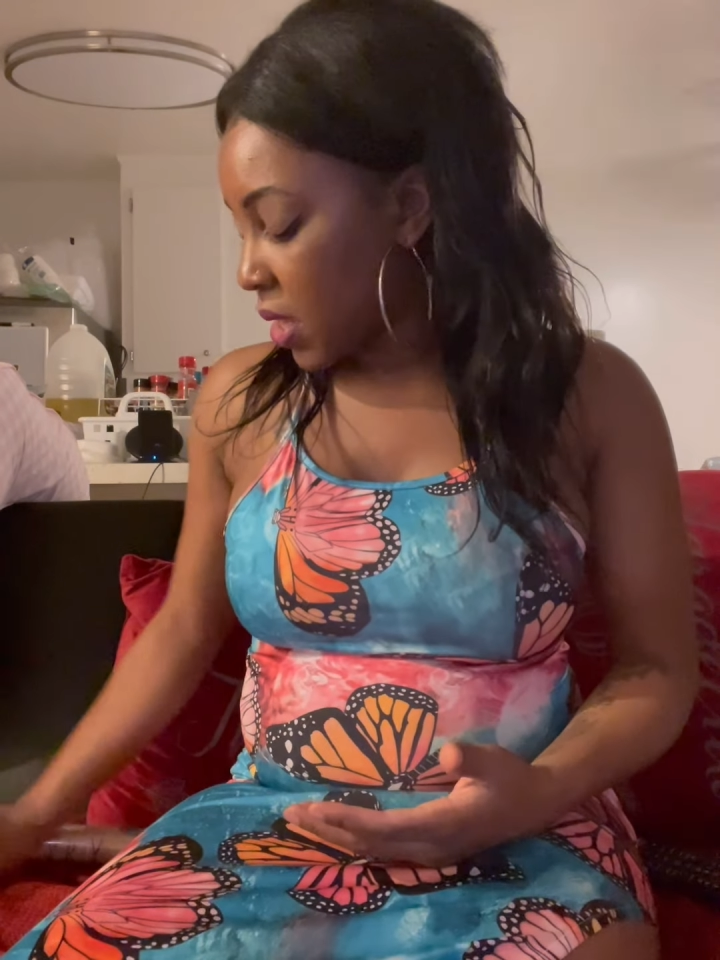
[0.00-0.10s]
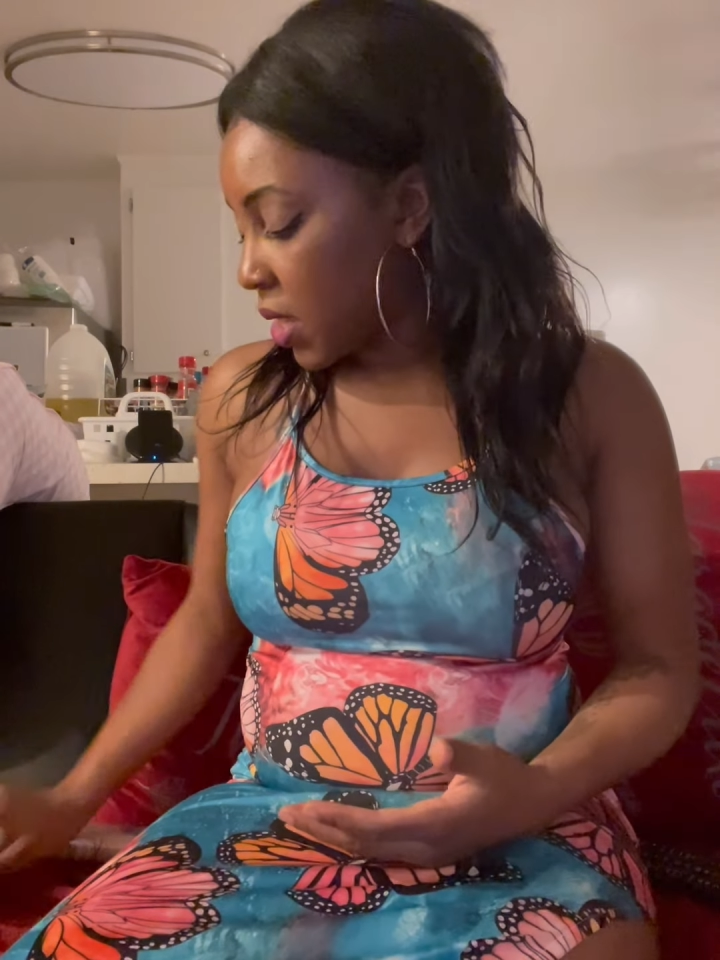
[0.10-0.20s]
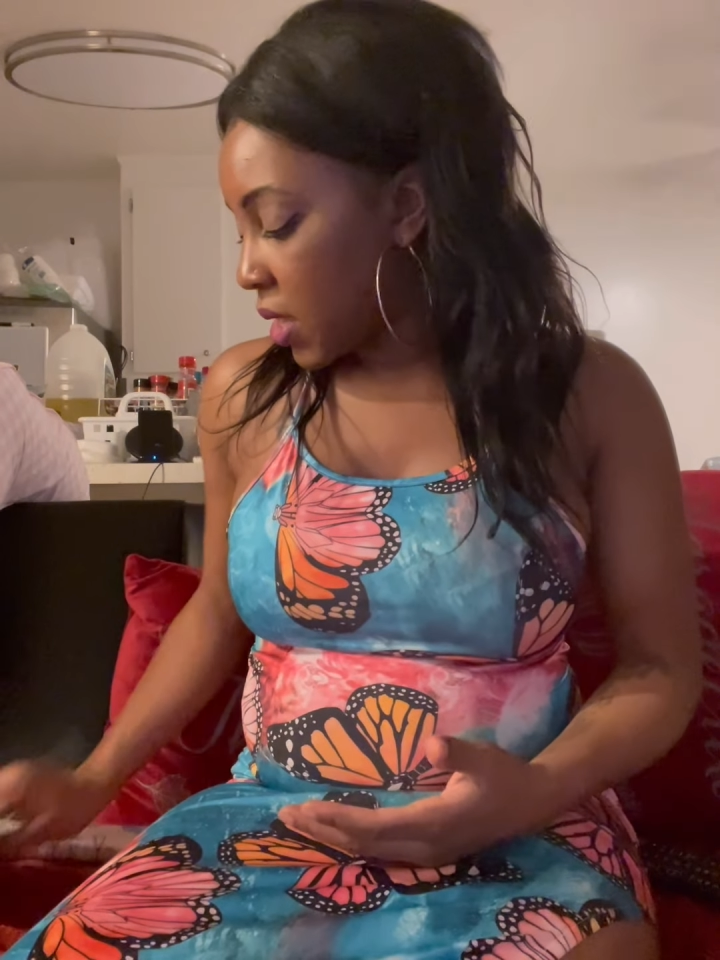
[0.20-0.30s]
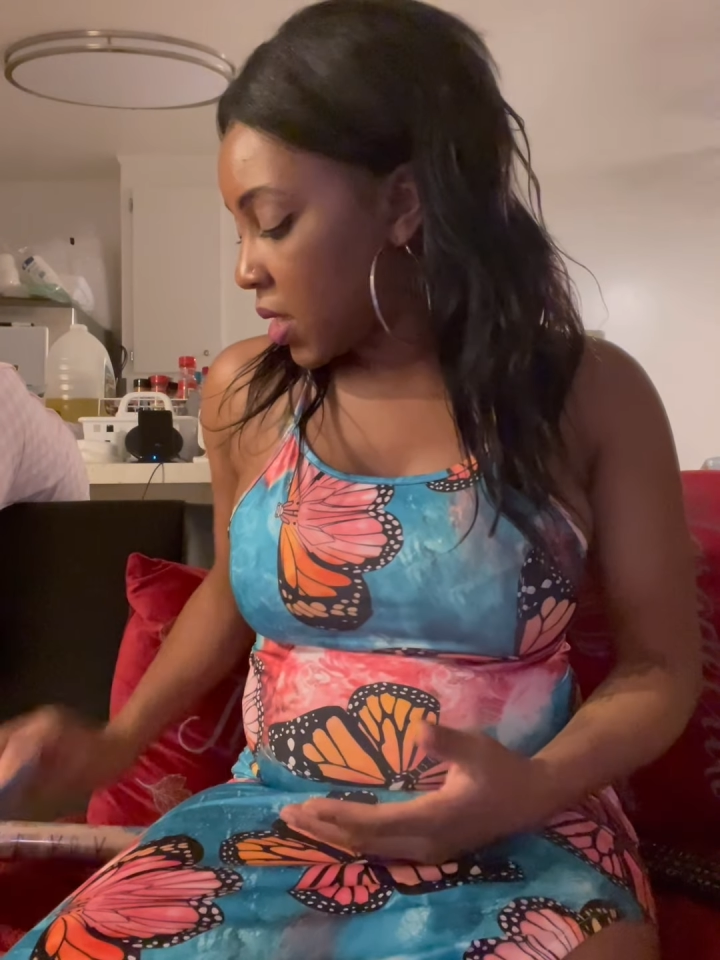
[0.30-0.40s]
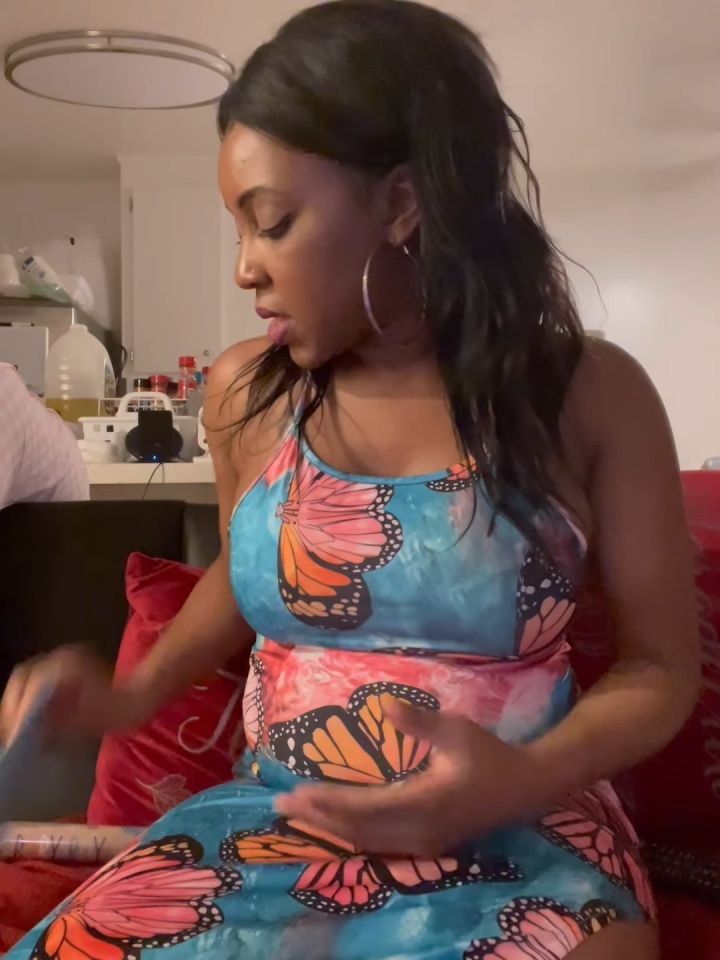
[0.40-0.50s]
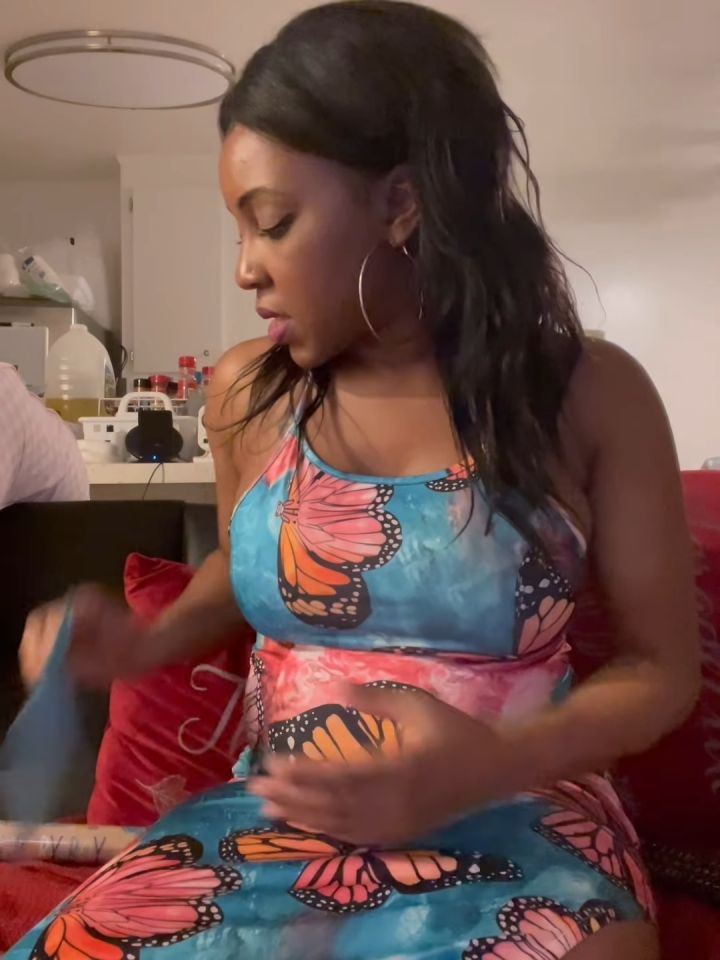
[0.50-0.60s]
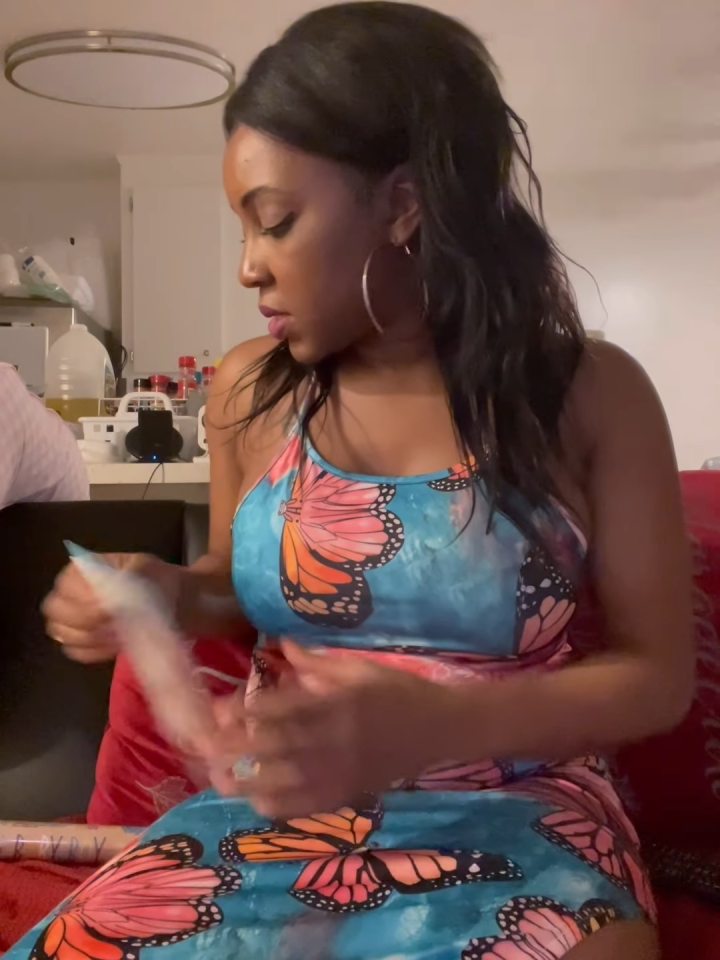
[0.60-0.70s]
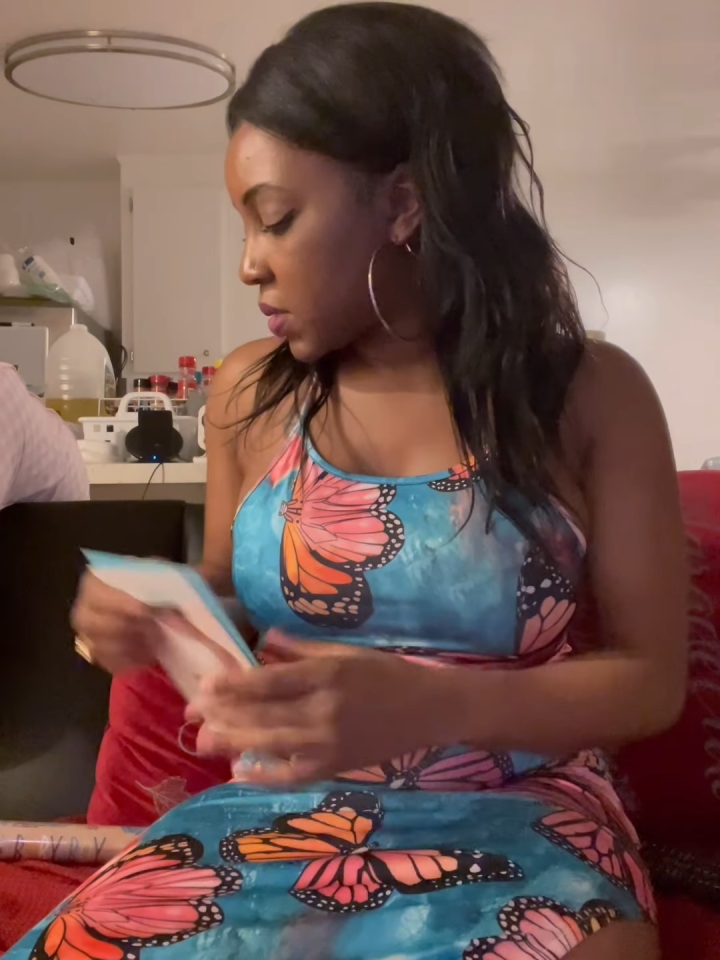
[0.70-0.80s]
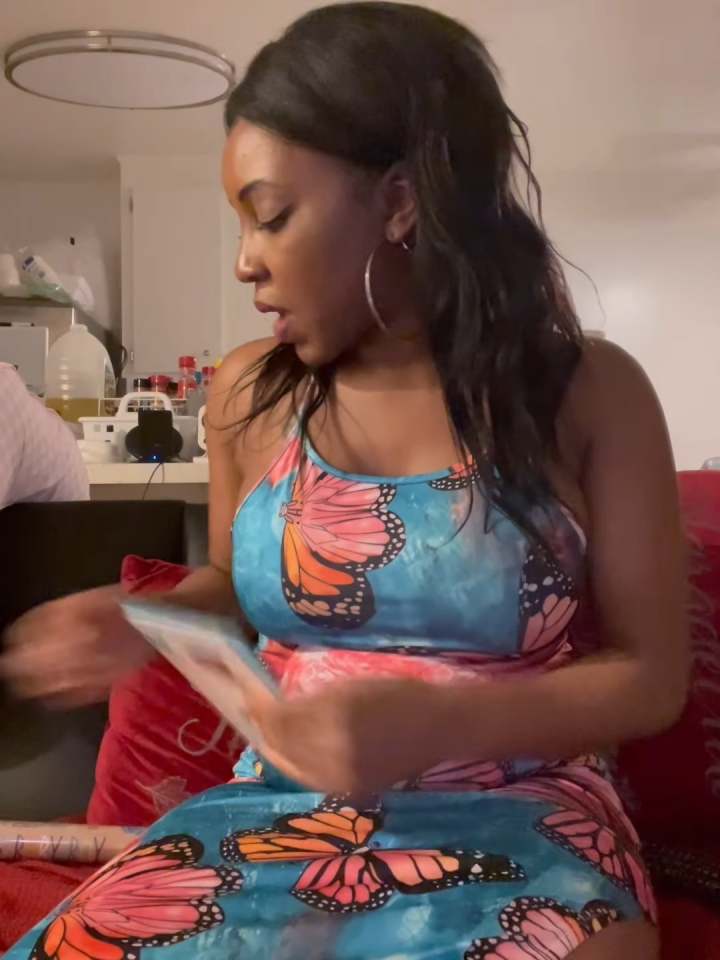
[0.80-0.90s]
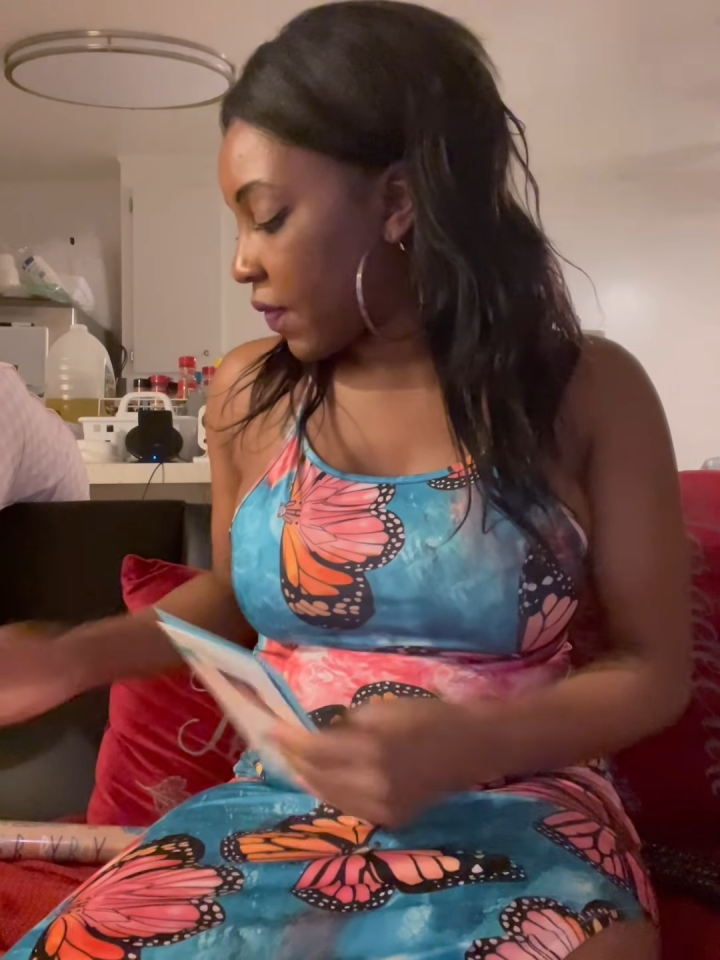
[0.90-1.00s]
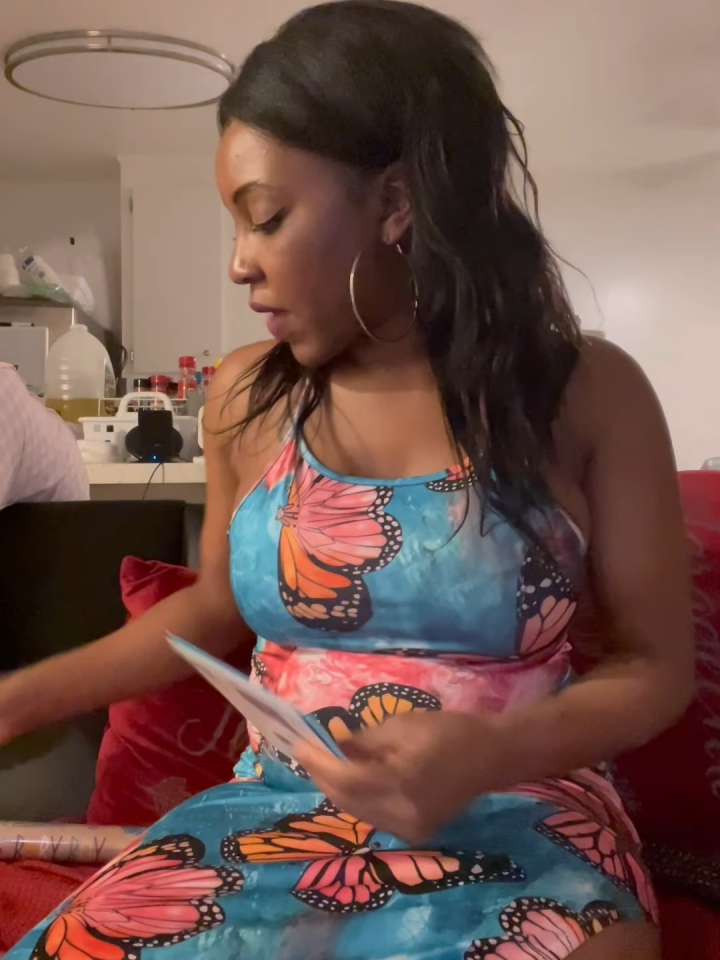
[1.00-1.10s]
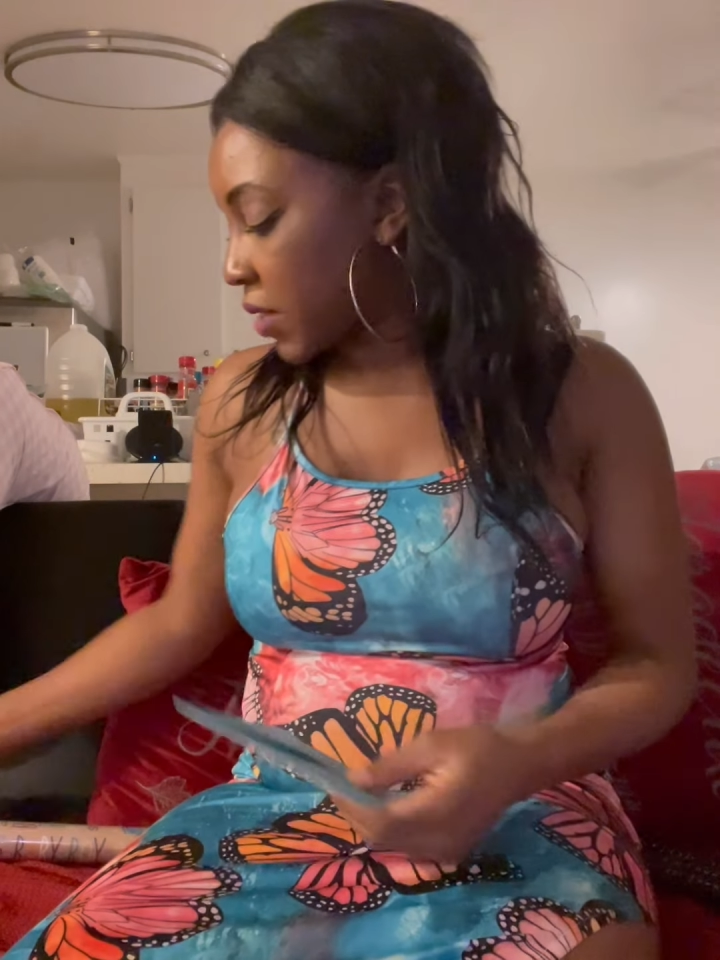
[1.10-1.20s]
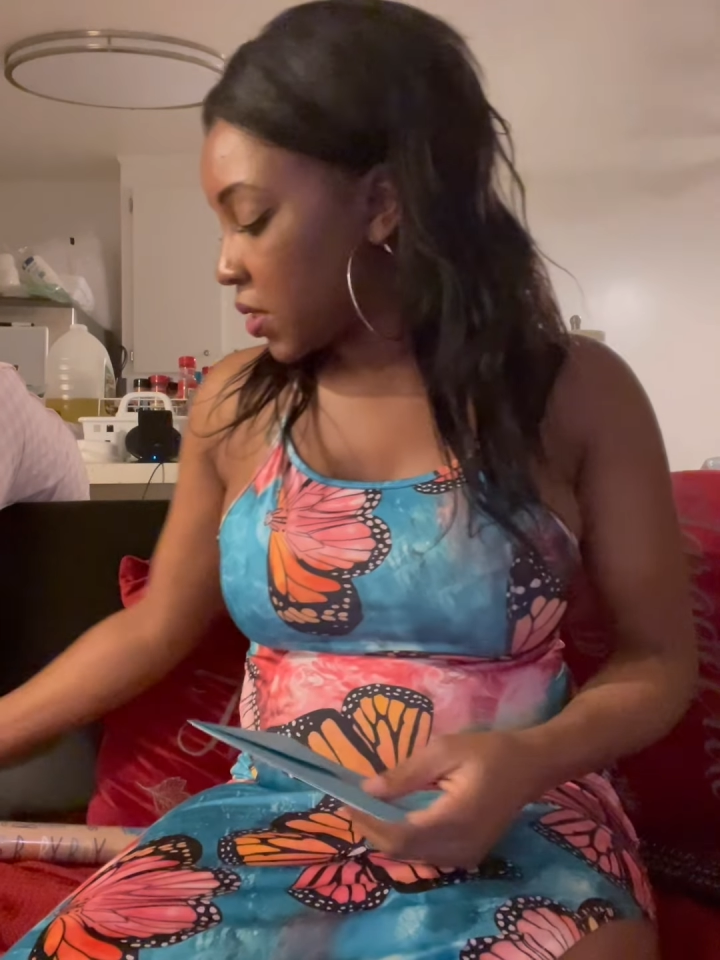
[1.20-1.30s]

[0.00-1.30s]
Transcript: is I've actually